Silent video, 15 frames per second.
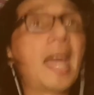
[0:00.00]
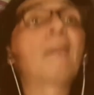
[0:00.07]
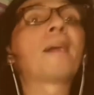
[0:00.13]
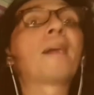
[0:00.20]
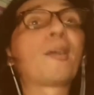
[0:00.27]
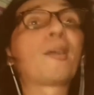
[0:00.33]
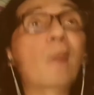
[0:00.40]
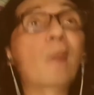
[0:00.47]

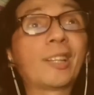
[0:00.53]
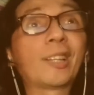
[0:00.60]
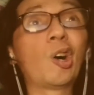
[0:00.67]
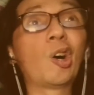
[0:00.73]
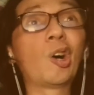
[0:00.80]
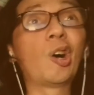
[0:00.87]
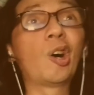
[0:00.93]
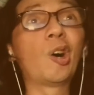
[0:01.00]
Am I right?
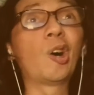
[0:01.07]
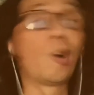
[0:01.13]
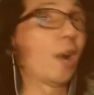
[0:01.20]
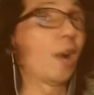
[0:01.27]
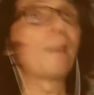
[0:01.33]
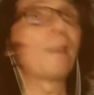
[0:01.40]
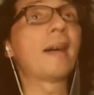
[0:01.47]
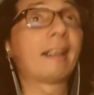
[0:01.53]

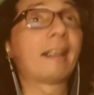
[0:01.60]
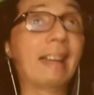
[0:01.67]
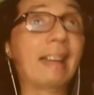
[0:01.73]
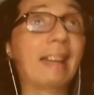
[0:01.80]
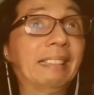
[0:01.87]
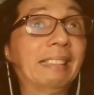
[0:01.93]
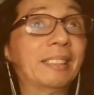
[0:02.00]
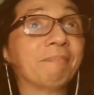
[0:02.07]
Or am I
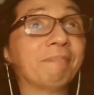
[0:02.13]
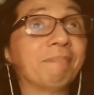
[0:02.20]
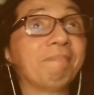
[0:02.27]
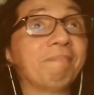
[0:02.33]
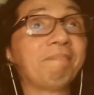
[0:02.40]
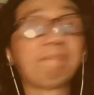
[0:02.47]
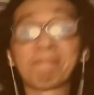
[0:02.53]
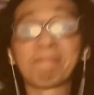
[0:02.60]
right?
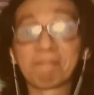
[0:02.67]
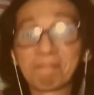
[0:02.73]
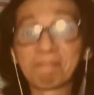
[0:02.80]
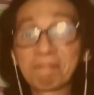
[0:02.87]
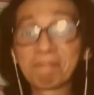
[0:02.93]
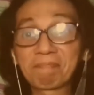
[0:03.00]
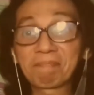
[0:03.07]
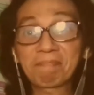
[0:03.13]

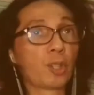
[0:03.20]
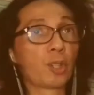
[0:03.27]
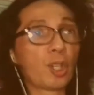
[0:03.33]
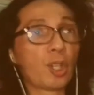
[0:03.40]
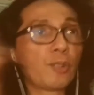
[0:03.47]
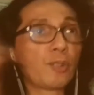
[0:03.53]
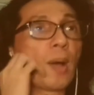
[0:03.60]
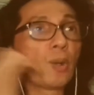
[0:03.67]
For
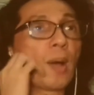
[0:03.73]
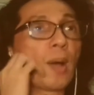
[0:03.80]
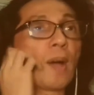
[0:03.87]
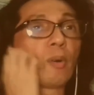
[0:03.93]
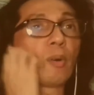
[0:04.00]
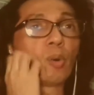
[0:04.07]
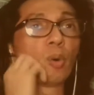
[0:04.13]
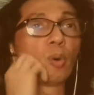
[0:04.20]
those of you
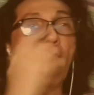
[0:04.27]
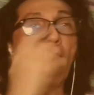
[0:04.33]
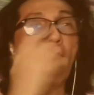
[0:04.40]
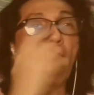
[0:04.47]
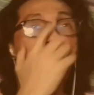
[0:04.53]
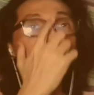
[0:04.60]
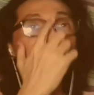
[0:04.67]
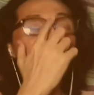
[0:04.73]
who
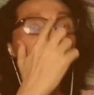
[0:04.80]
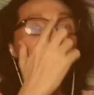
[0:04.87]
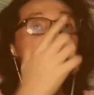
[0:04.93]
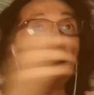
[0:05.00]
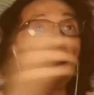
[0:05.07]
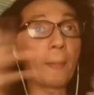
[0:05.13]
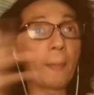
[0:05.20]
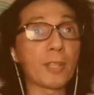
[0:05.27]
have
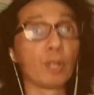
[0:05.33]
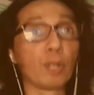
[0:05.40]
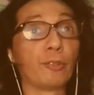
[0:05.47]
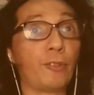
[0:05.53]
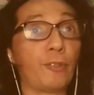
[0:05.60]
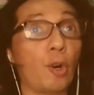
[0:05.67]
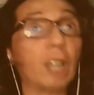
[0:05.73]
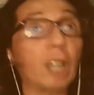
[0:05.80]
seen
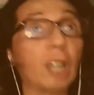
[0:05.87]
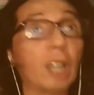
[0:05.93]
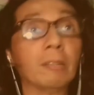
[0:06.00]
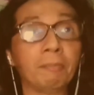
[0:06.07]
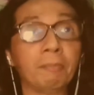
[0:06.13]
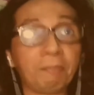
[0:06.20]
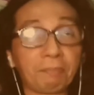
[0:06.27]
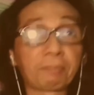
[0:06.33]
episode 4,
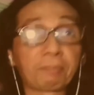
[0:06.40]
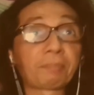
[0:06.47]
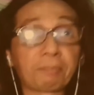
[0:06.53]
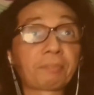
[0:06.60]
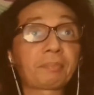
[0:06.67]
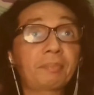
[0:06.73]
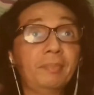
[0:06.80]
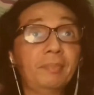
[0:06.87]

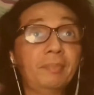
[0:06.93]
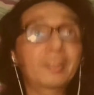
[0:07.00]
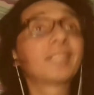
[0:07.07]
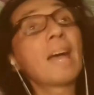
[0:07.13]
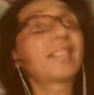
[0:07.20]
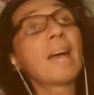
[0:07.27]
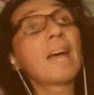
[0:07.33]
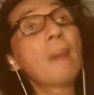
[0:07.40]

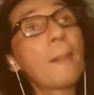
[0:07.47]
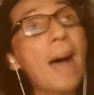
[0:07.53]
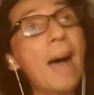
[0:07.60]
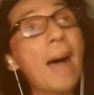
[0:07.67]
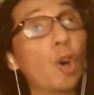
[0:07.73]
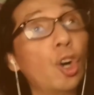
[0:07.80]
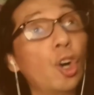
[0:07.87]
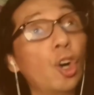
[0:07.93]
tama
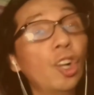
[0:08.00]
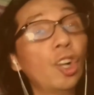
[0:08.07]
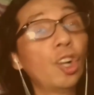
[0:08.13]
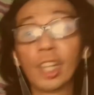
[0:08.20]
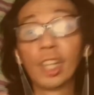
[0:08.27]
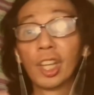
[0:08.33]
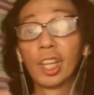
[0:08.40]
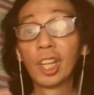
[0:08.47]
ba ako?
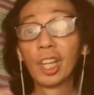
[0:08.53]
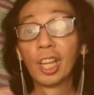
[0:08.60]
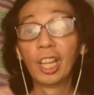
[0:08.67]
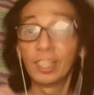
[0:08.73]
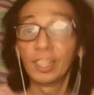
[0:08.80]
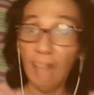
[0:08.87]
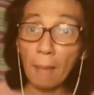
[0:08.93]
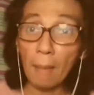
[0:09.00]

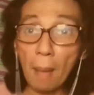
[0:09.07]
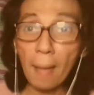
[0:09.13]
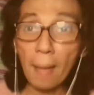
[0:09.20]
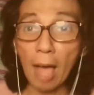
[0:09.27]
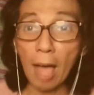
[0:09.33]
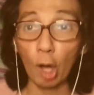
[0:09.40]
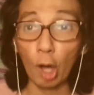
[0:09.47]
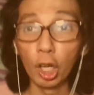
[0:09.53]
Tama
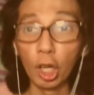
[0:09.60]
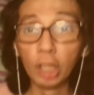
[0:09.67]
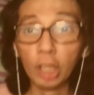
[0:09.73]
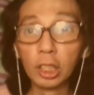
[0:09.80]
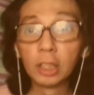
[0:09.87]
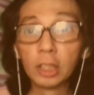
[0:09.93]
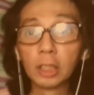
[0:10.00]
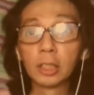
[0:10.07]
ba ako?
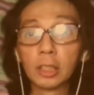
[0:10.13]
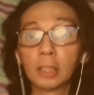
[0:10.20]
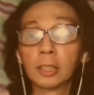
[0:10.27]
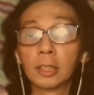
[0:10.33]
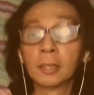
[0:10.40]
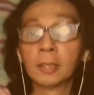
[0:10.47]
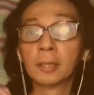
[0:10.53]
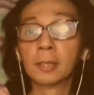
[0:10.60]

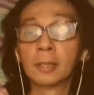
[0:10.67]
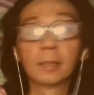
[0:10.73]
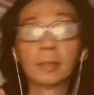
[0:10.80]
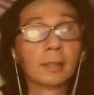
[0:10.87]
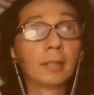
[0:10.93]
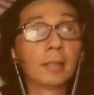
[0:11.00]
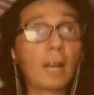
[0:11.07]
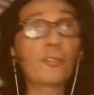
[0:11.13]

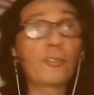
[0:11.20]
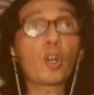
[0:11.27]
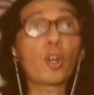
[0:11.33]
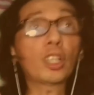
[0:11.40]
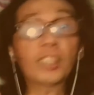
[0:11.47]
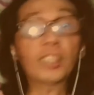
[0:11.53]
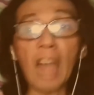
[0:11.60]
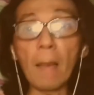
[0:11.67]
Of
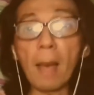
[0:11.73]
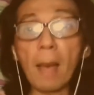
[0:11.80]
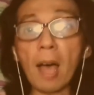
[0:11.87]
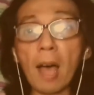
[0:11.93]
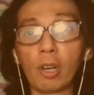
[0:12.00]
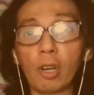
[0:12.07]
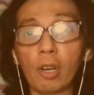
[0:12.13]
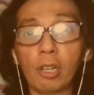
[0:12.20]
course, tama
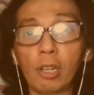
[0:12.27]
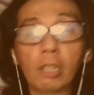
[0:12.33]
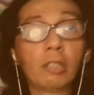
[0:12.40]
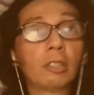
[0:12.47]
ako.